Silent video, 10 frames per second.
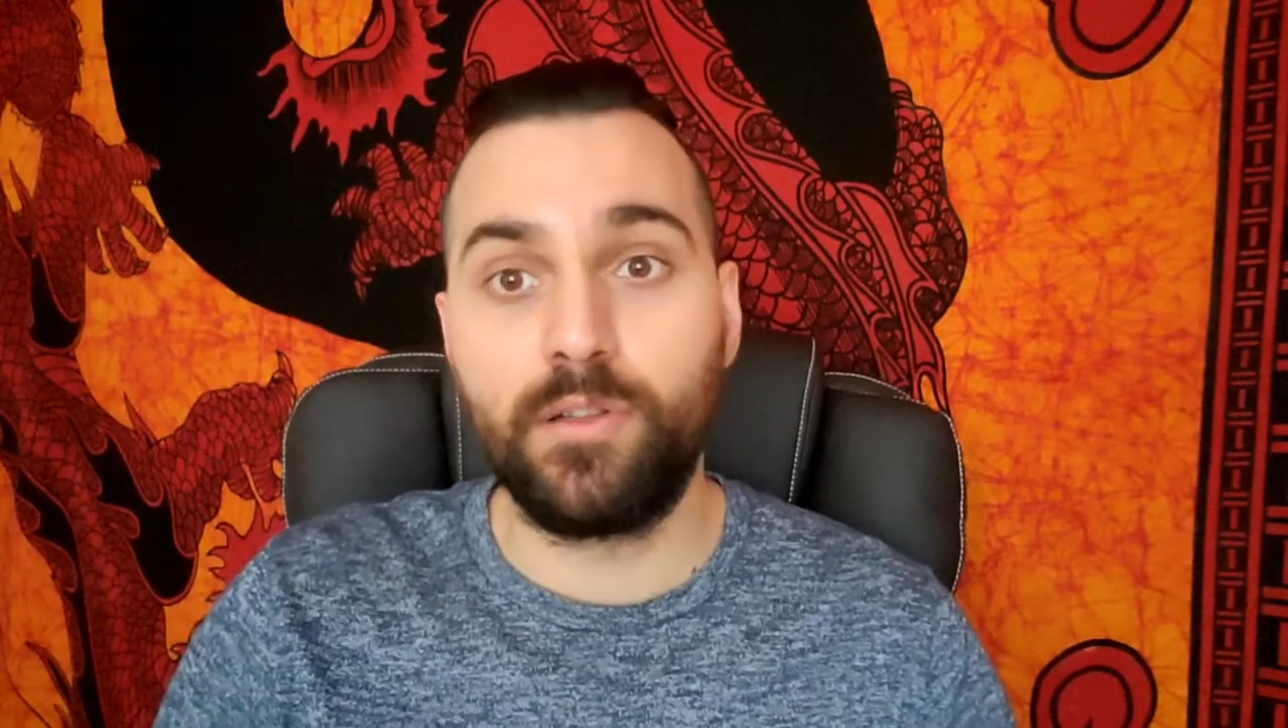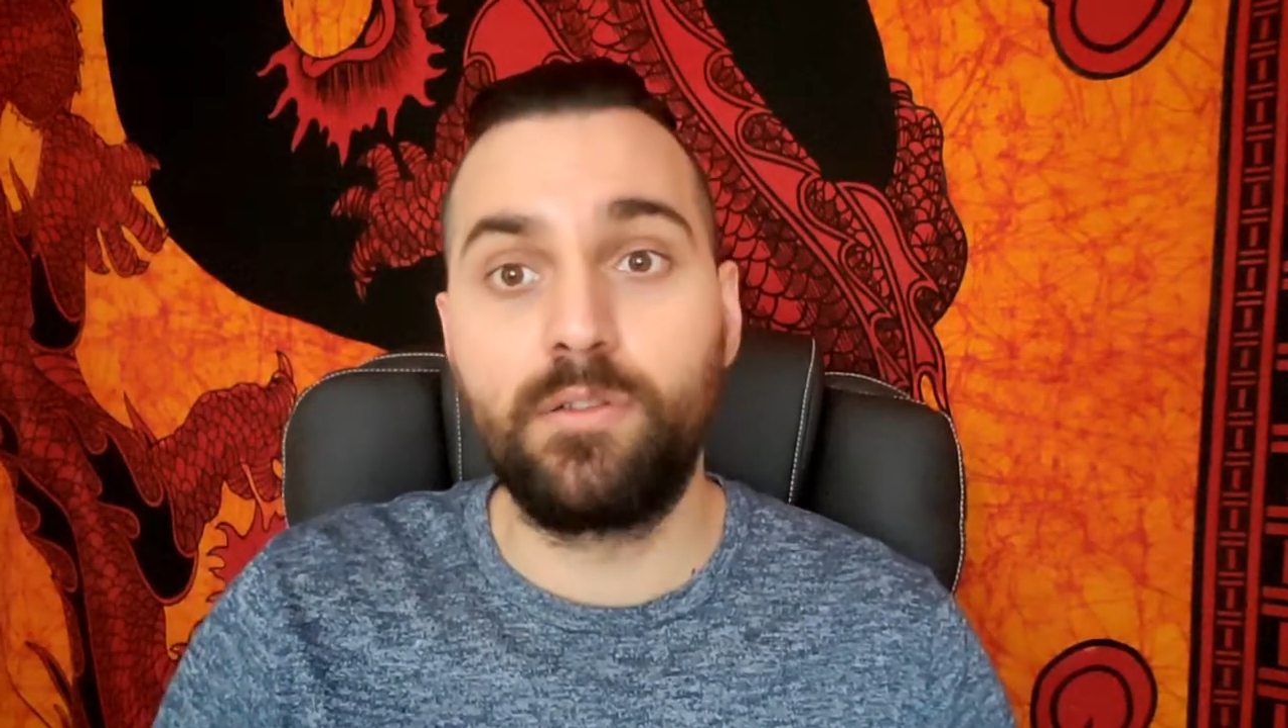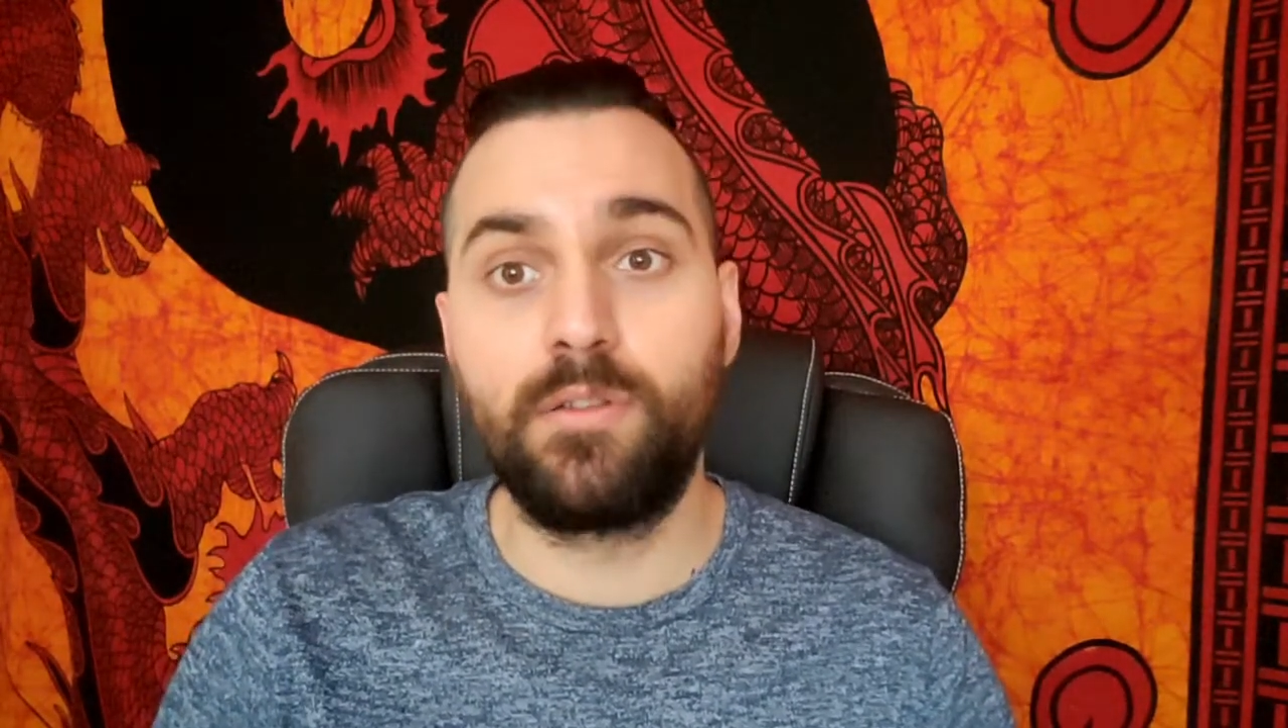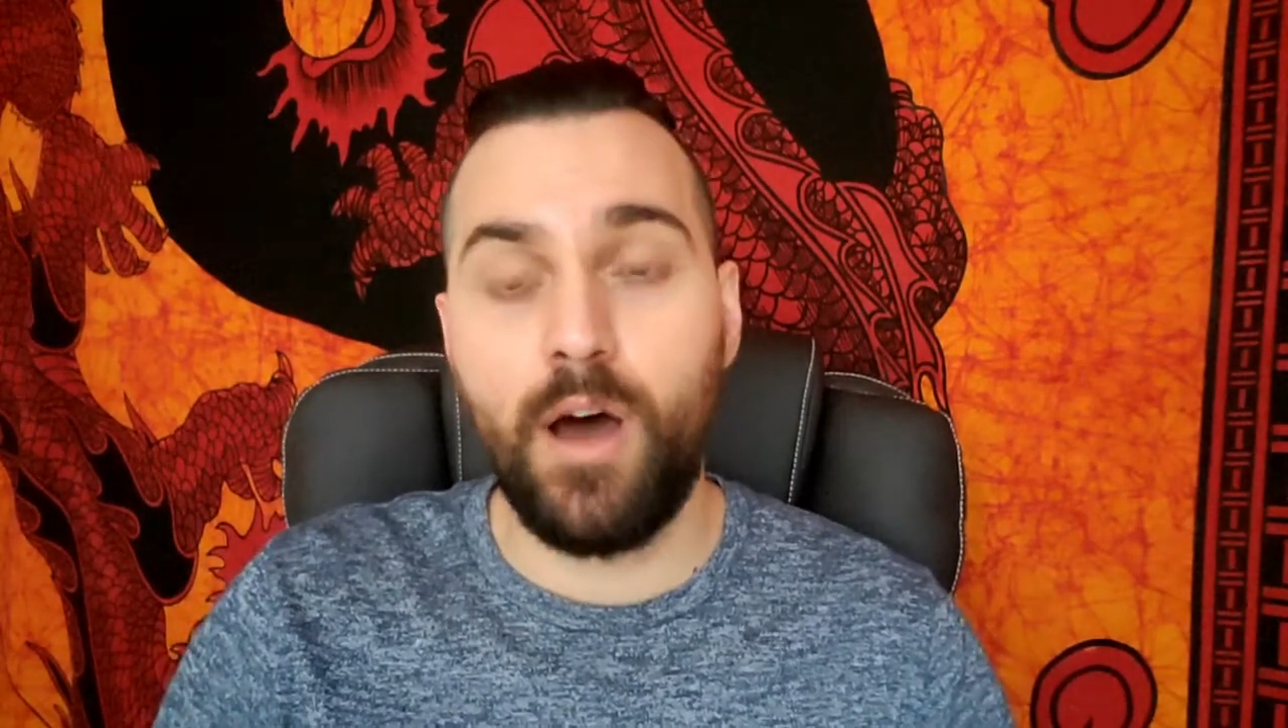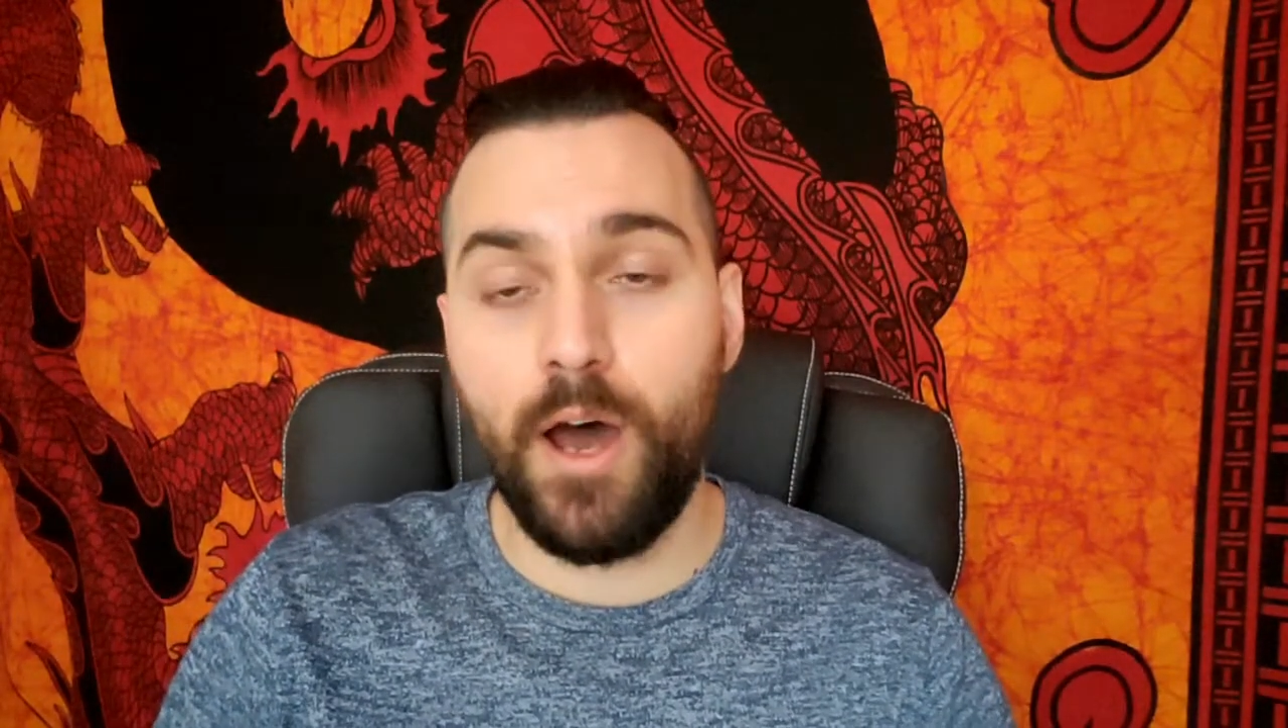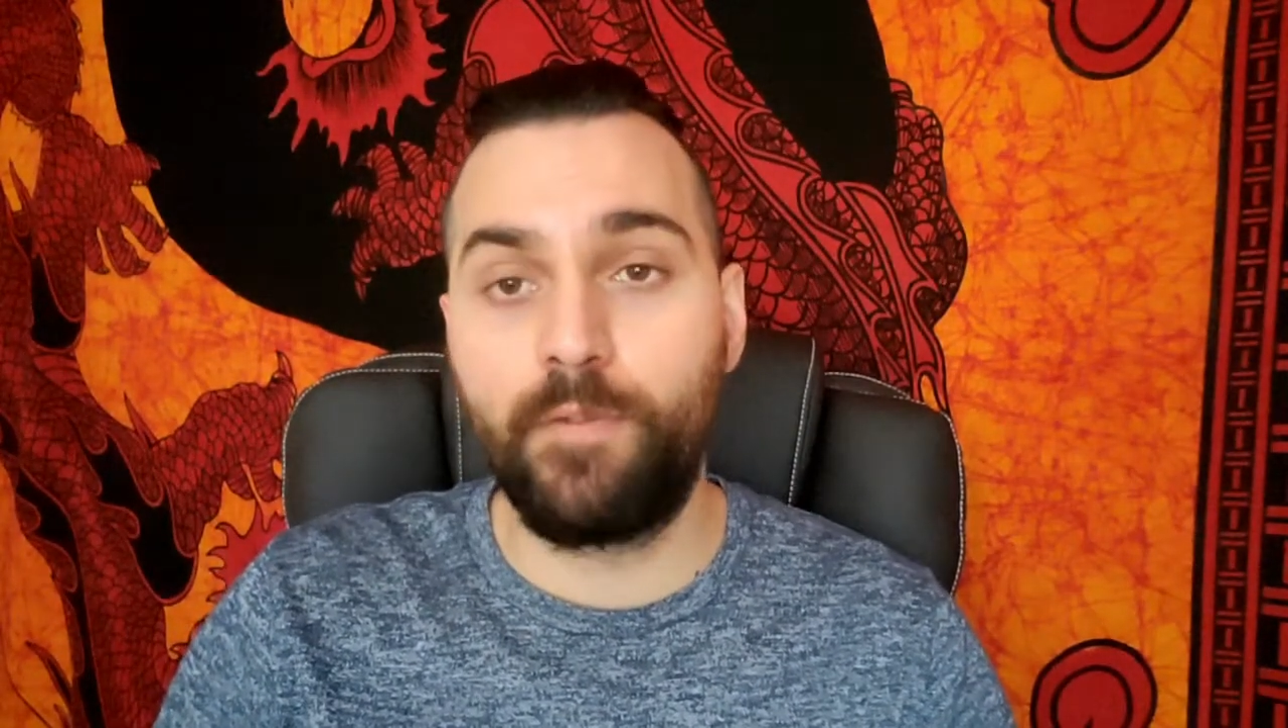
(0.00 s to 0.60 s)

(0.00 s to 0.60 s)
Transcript: lot